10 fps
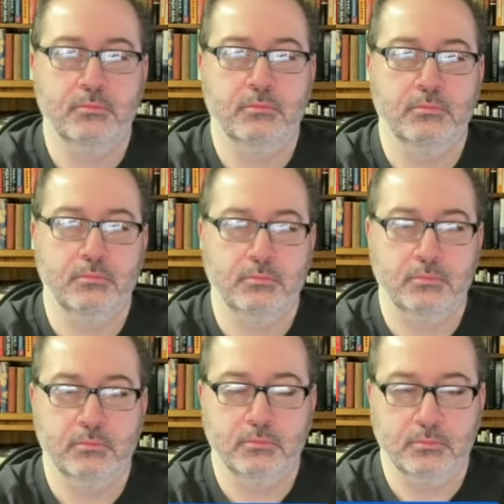
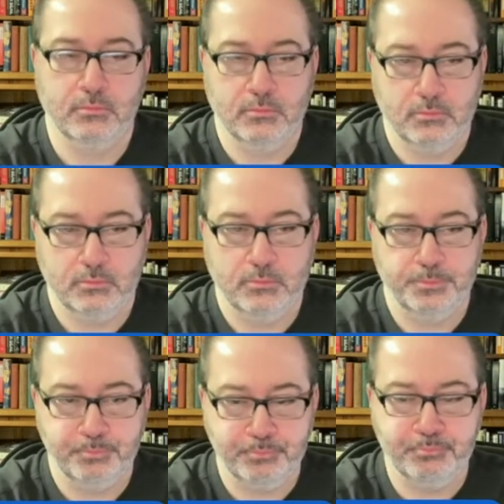
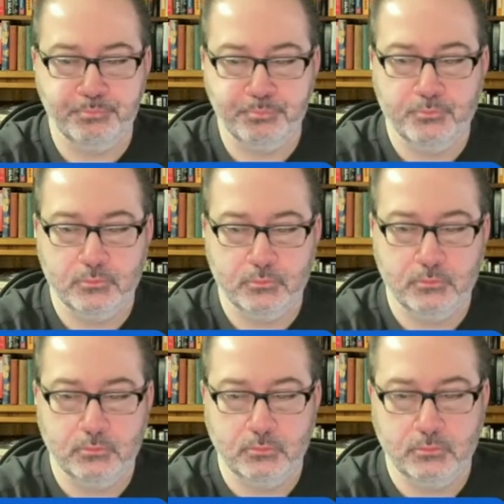
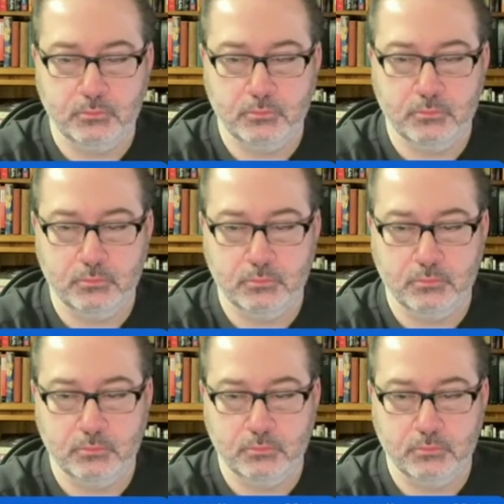
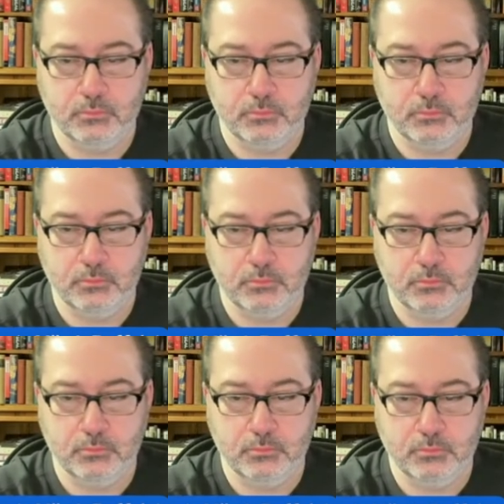
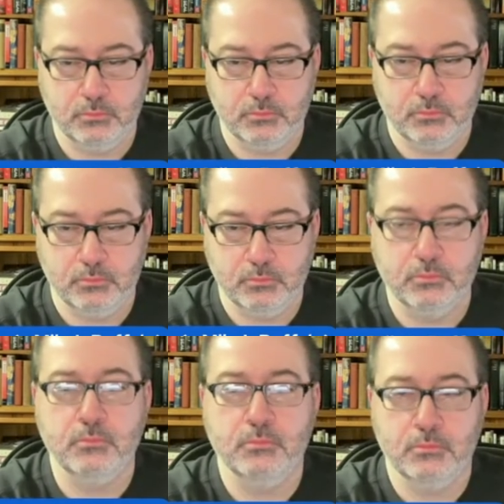
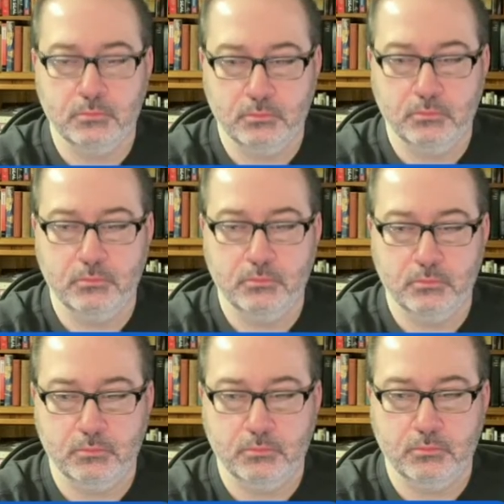
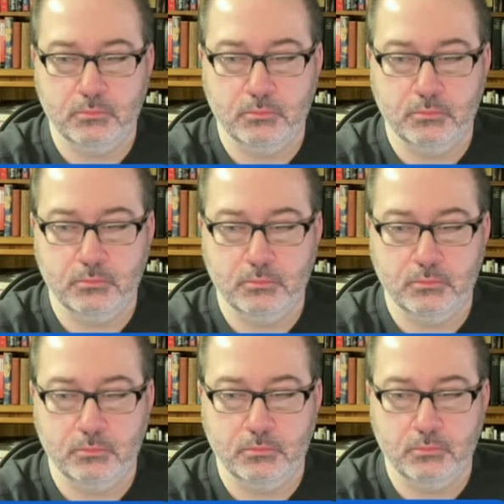
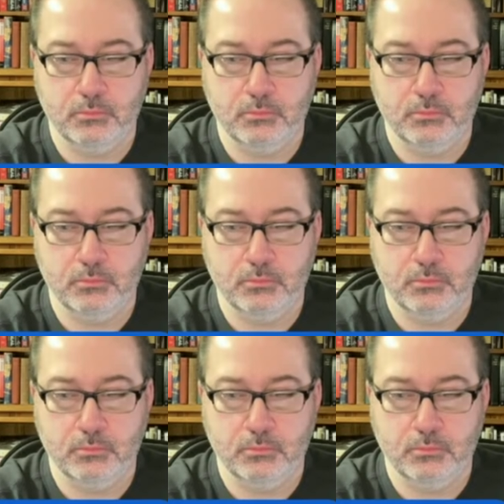This person isn't speaking.